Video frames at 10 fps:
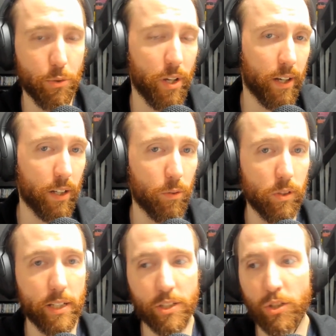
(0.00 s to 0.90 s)
You can't get a
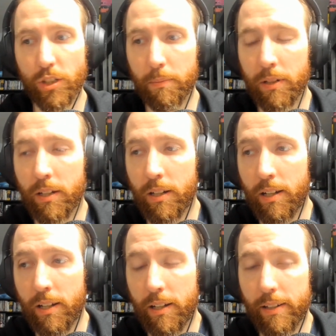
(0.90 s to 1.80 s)
relationship.
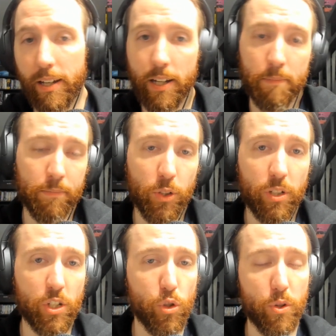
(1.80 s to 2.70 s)
Yeah, you'll
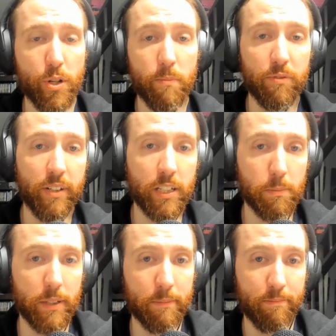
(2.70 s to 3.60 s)
get short term flings,
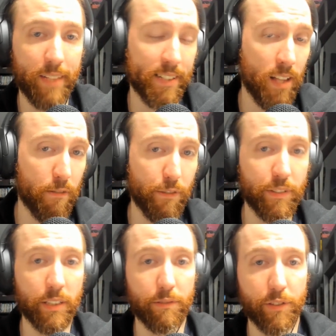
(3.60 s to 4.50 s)
but that's not
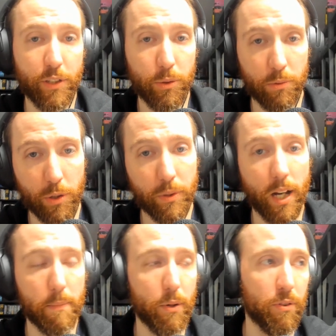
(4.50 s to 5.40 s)
fulfilling for you. You and
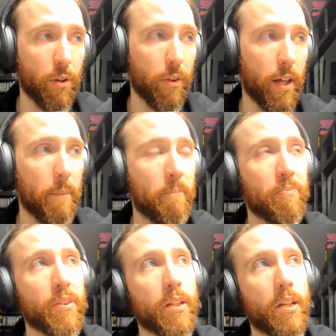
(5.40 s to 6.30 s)
I both know that.
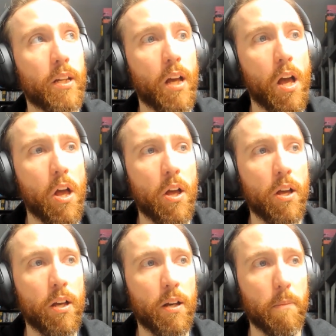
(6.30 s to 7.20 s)

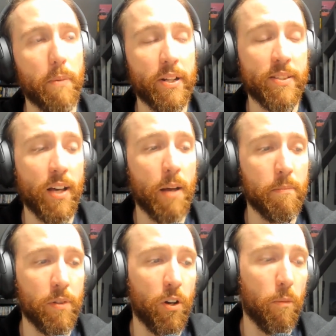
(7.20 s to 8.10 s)
But in
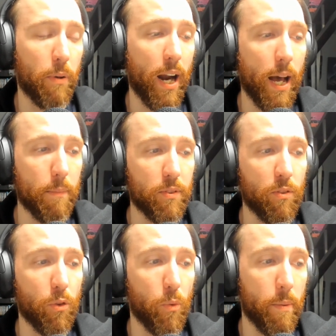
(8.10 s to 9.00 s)
time, you know, perhaps
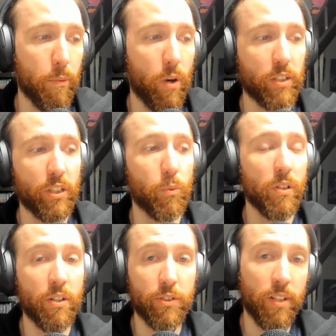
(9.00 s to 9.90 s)
the women watching
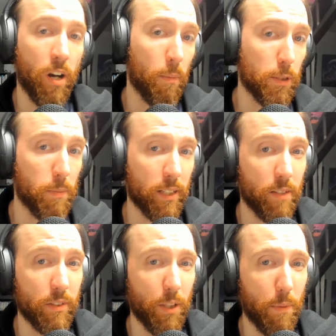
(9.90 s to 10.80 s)
will understand our
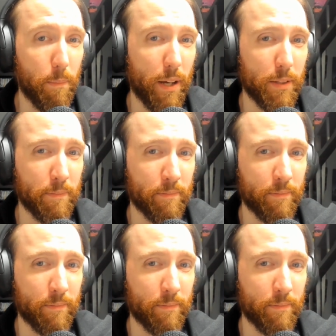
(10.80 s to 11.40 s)
perspective a little bit better.